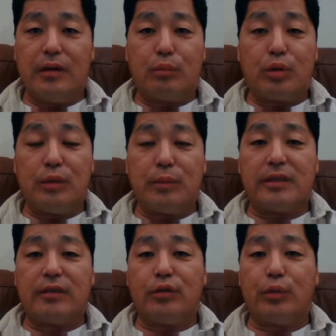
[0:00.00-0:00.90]
pretty
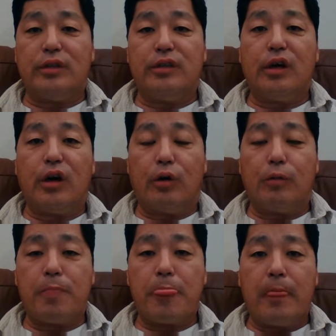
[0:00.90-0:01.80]
much everyone you know.
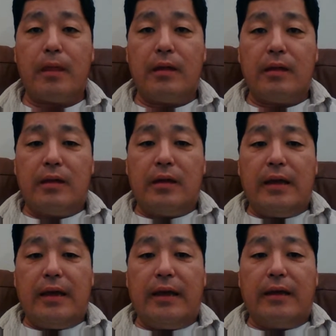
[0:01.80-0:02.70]

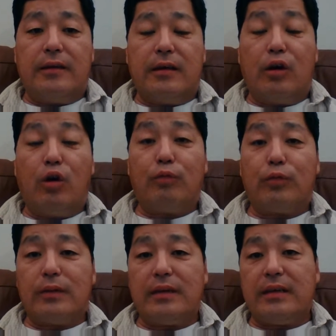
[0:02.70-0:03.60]
And
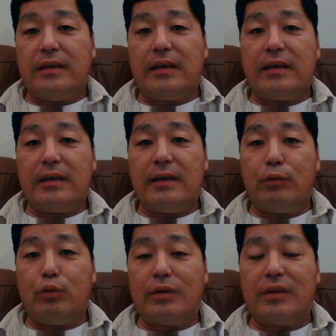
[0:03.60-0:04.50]
hopefully,
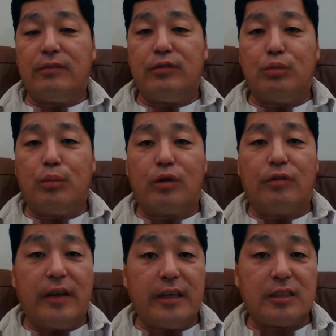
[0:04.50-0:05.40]
it will give you
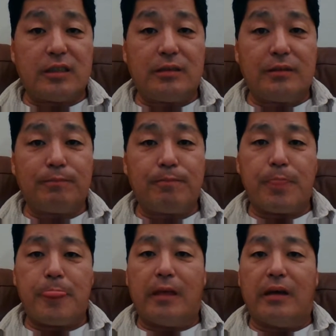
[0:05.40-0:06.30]
motivation.
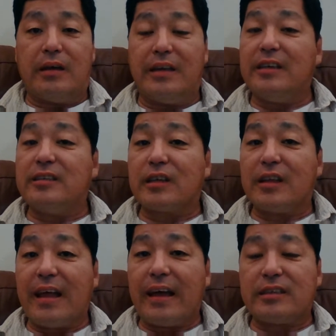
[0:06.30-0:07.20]
It is a
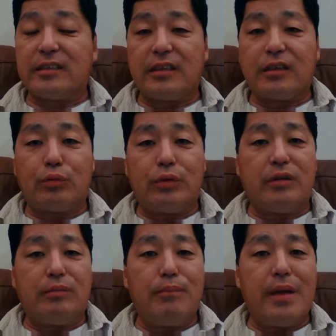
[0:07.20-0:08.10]
classic,
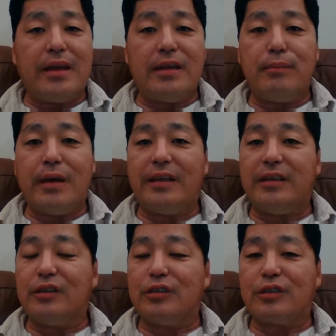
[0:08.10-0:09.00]
written many, many
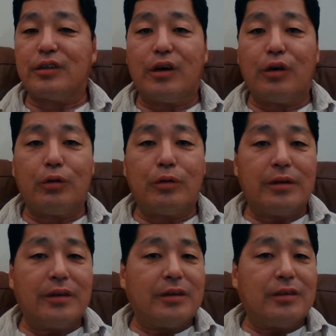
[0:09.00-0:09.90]
years ago.
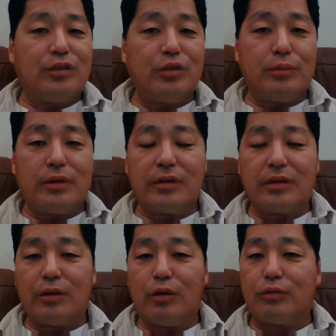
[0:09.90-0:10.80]

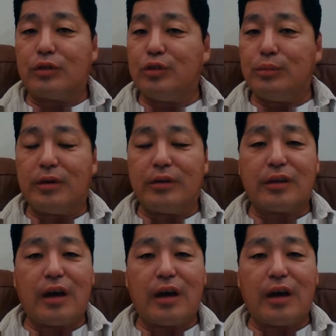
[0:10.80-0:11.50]
Over 2 million